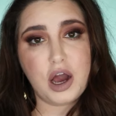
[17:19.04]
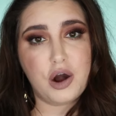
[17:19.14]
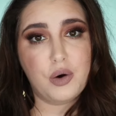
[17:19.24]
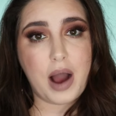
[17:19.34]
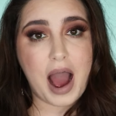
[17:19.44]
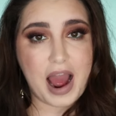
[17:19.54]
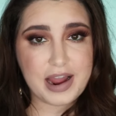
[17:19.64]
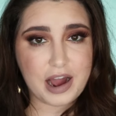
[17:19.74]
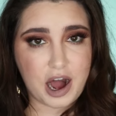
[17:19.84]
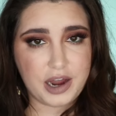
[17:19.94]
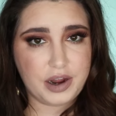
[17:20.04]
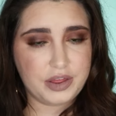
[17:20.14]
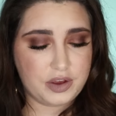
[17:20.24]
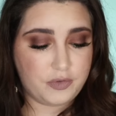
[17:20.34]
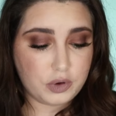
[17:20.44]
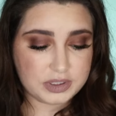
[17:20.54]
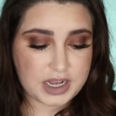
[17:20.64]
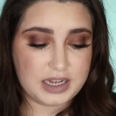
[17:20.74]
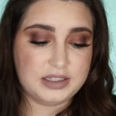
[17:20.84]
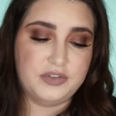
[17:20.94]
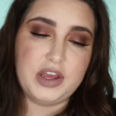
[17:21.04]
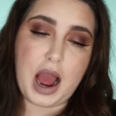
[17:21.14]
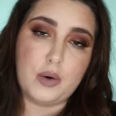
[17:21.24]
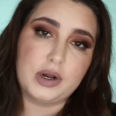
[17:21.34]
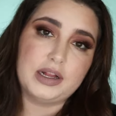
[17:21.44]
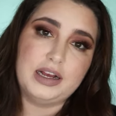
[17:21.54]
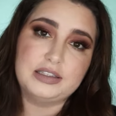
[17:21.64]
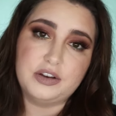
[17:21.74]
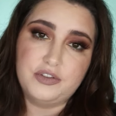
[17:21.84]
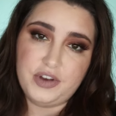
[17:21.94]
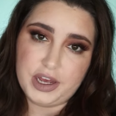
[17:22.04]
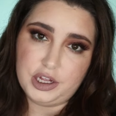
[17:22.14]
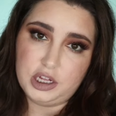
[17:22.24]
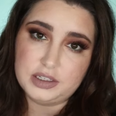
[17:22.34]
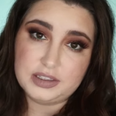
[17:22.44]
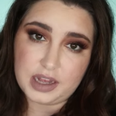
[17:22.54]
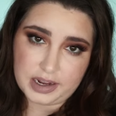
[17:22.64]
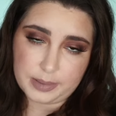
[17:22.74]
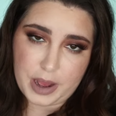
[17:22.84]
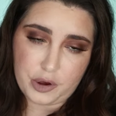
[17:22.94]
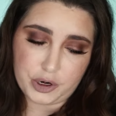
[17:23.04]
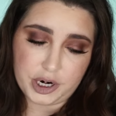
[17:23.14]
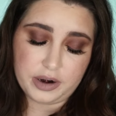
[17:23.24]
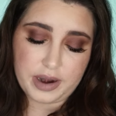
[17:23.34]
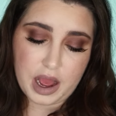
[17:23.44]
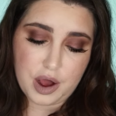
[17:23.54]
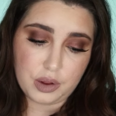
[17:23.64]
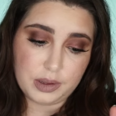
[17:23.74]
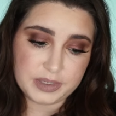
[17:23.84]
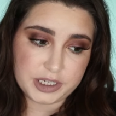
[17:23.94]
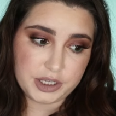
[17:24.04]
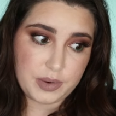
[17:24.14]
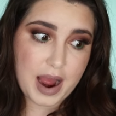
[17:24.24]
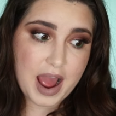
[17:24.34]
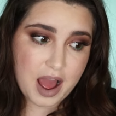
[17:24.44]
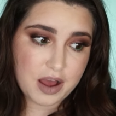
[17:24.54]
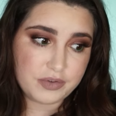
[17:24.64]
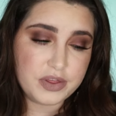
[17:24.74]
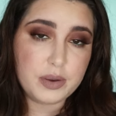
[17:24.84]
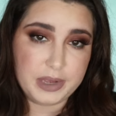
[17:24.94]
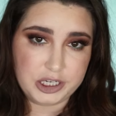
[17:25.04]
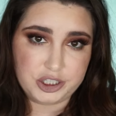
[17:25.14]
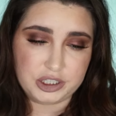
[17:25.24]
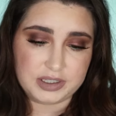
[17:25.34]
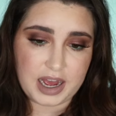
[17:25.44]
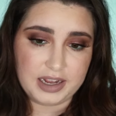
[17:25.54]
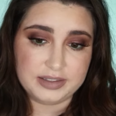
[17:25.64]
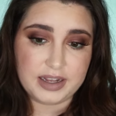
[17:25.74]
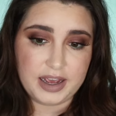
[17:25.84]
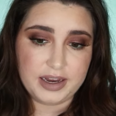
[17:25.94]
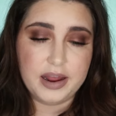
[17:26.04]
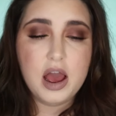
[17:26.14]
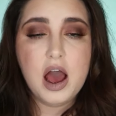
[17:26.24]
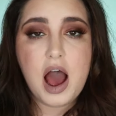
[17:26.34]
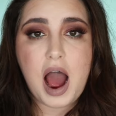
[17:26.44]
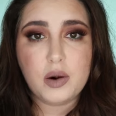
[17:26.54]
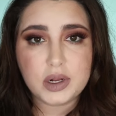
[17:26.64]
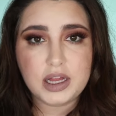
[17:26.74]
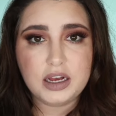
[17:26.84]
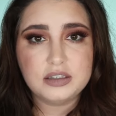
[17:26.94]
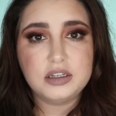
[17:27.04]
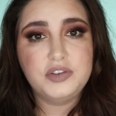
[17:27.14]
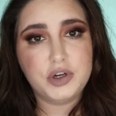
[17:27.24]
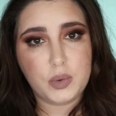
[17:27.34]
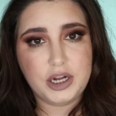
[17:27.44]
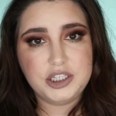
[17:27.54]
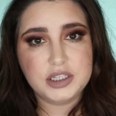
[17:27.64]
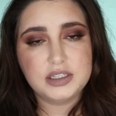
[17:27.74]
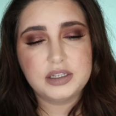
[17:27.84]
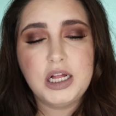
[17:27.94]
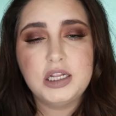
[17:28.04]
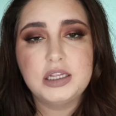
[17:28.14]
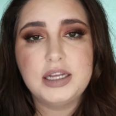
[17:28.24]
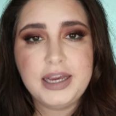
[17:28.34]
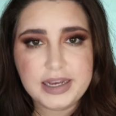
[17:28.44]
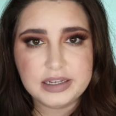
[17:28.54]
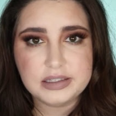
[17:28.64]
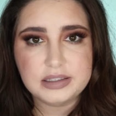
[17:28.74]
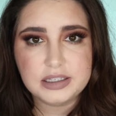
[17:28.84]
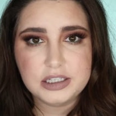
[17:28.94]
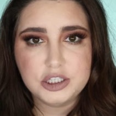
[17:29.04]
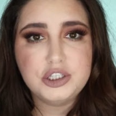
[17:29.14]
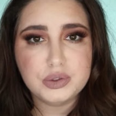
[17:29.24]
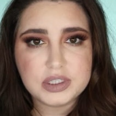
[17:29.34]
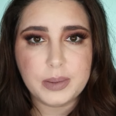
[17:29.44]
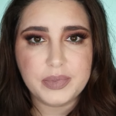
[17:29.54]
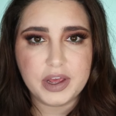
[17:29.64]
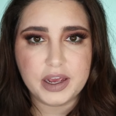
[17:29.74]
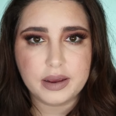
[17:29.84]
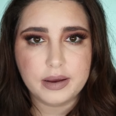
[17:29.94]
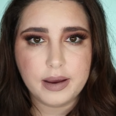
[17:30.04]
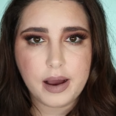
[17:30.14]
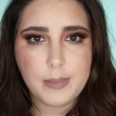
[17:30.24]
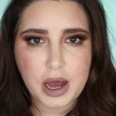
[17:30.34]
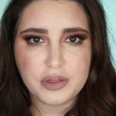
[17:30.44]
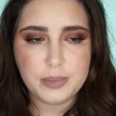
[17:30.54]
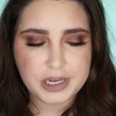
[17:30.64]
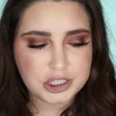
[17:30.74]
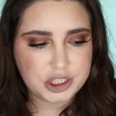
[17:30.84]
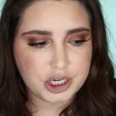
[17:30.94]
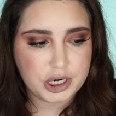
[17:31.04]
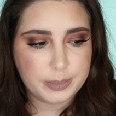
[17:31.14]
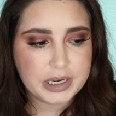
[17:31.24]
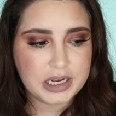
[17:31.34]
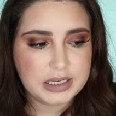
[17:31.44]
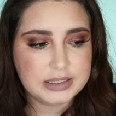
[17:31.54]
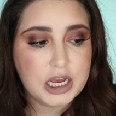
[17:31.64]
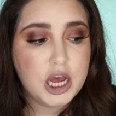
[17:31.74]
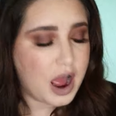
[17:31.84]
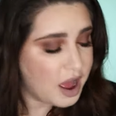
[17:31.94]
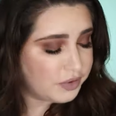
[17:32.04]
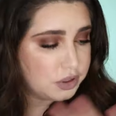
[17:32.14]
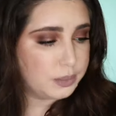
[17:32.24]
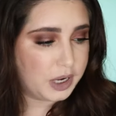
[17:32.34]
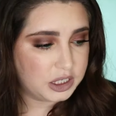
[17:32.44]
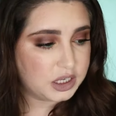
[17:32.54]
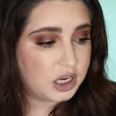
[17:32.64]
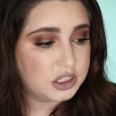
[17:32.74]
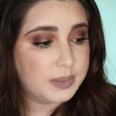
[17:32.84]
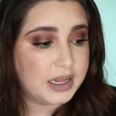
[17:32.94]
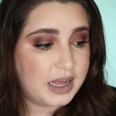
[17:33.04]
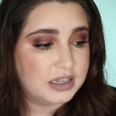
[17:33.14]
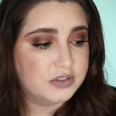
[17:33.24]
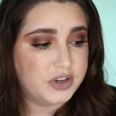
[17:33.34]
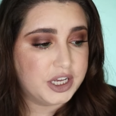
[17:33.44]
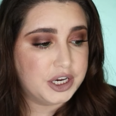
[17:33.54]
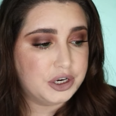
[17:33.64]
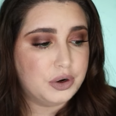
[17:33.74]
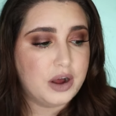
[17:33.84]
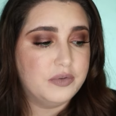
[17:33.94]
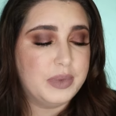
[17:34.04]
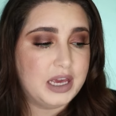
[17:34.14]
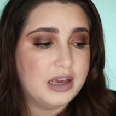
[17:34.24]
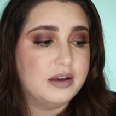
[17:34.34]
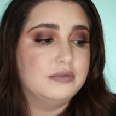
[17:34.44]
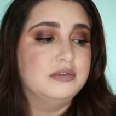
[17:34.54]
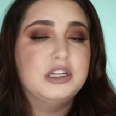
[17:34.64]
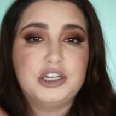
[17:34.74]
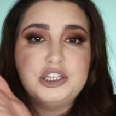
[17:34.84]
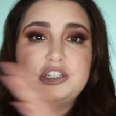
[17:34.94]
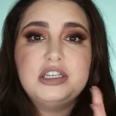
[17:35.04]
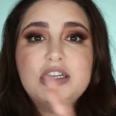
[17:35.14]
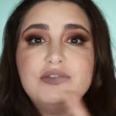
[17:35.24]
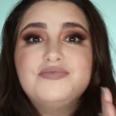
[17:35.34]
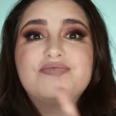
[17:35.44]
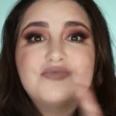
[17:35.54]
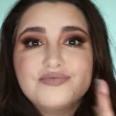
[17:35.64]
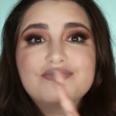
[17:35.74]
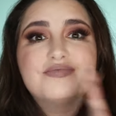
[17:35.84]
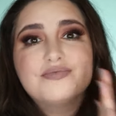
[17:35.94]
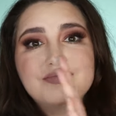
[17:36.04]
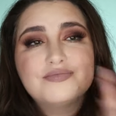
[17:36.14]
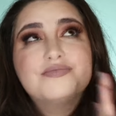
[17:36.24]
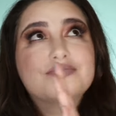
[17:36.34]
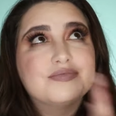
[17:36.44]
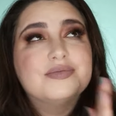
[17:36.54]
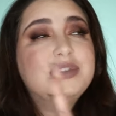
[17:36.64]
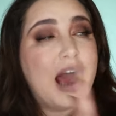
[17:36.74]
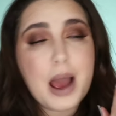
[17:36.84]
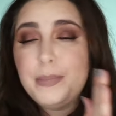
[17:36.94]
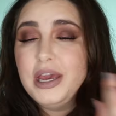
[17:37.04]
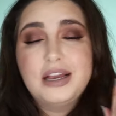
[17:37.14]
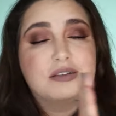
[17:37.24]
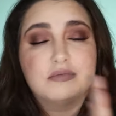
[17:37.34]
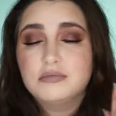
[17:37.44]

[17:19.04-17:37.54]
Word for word: So I got the full size of the Hourglass Veil Setting Powder. Now, let me tell you, I have the miniature size, and Hourglass, if you're watching this, please do something about the miniature because I have a little montage in my last video of me literally tapping